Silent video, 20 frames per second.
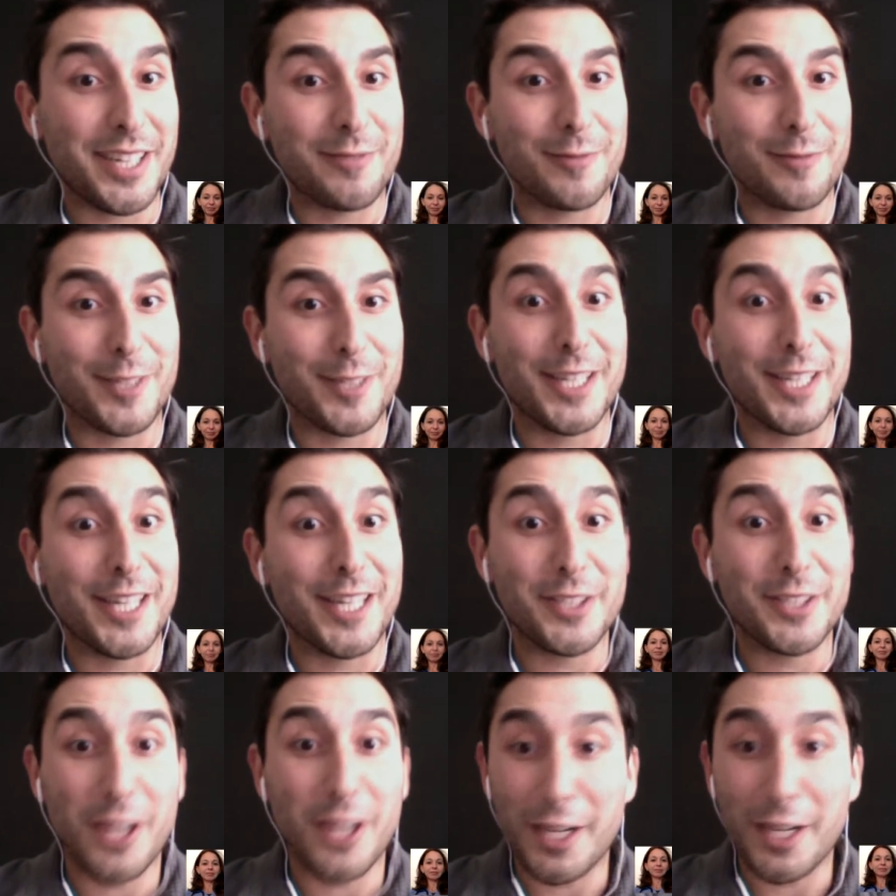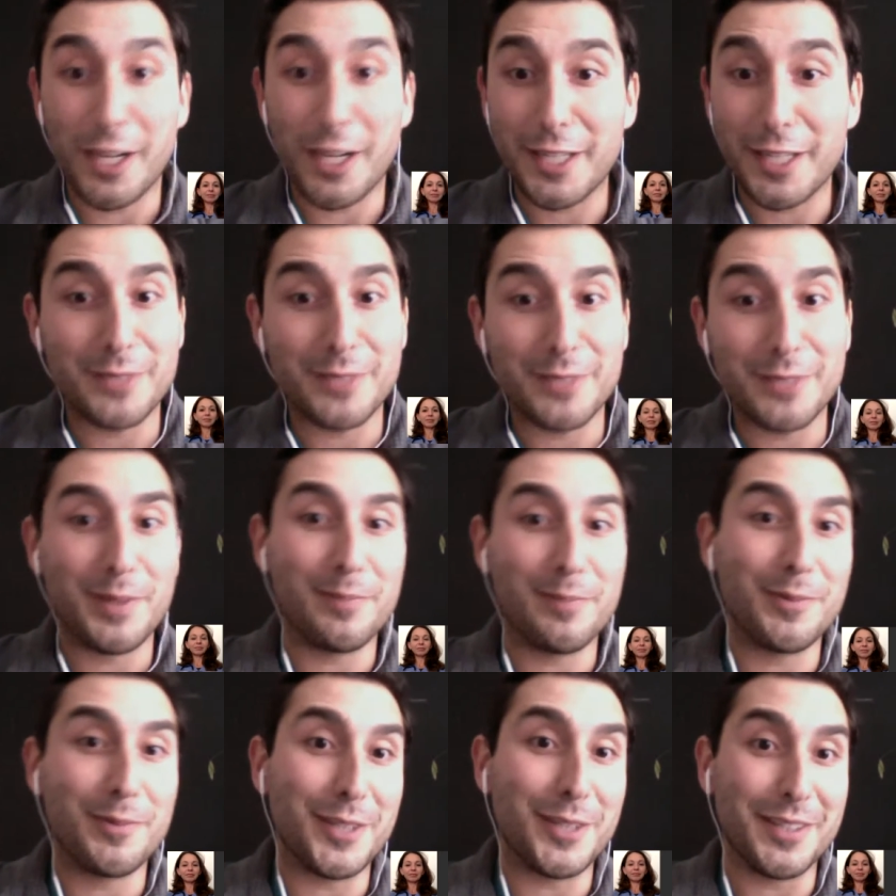I really like talking to
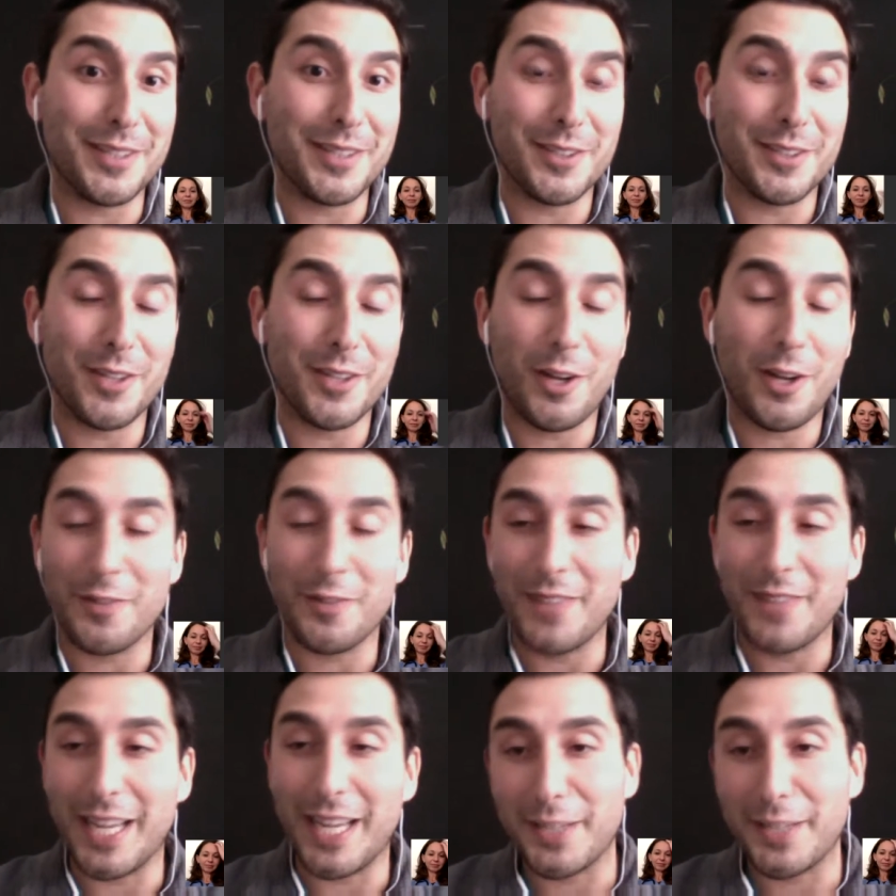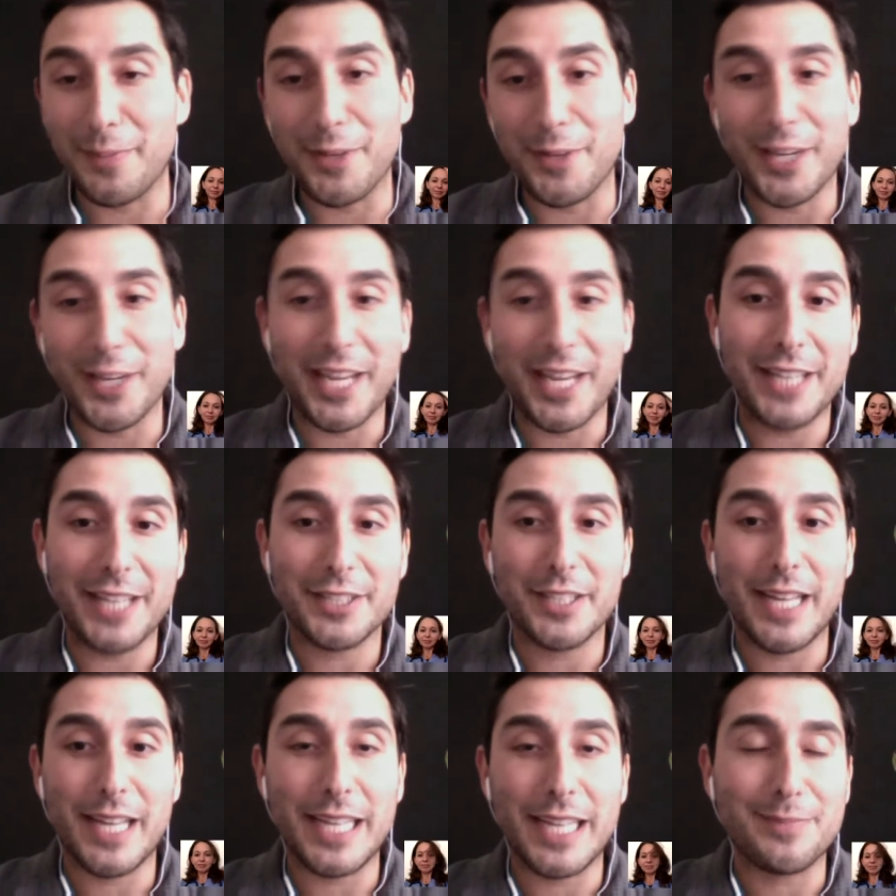people and all of that
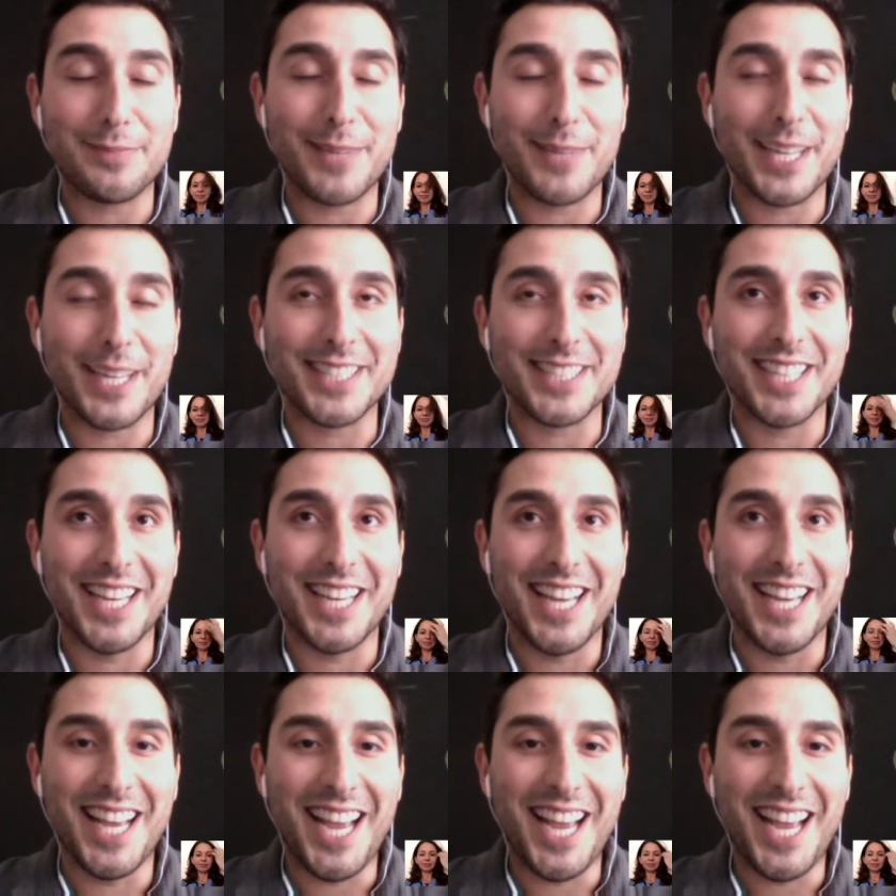communication aspect.